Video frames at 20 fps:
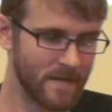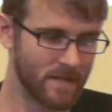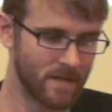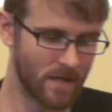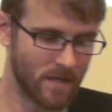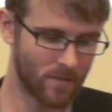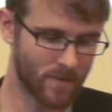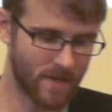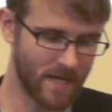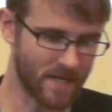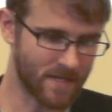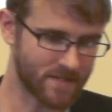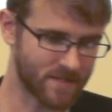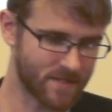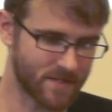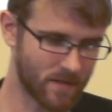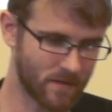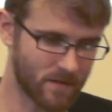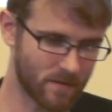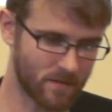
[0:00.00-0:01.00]
Okay,
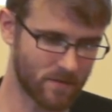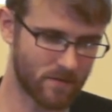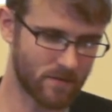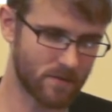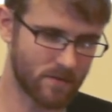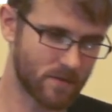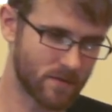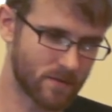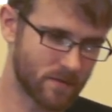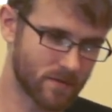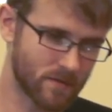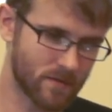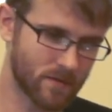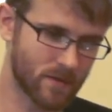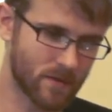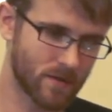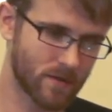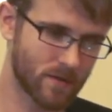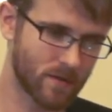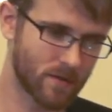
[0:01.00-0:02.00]
so
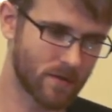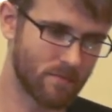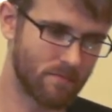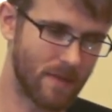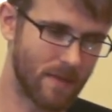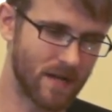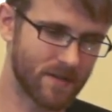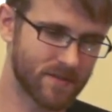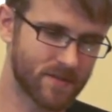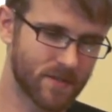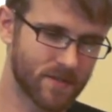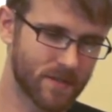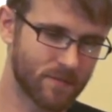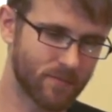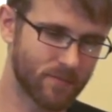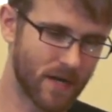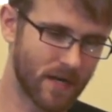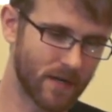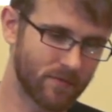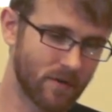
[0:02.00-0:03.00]
milestones
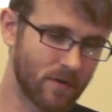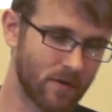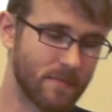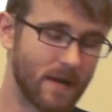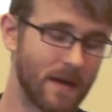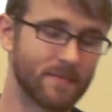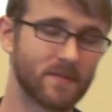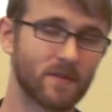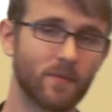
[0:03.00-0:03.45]
and product roadmap.